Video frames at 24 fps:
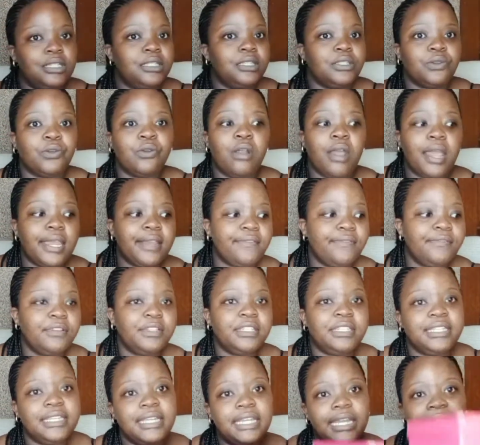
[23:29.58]
just crying
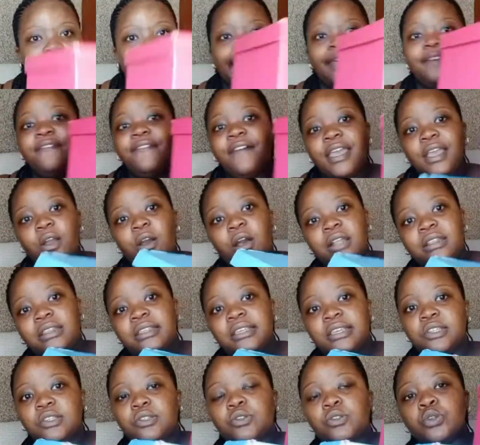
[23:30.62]
for dear life. I got
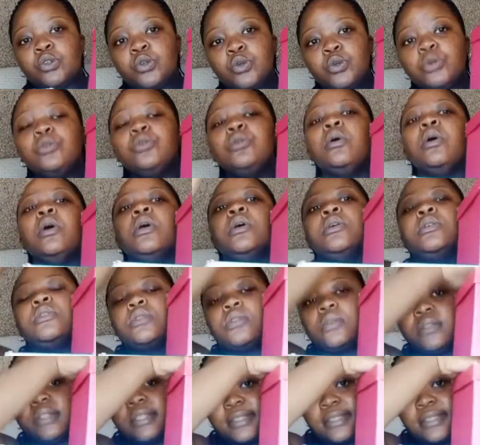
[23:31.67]
these two. So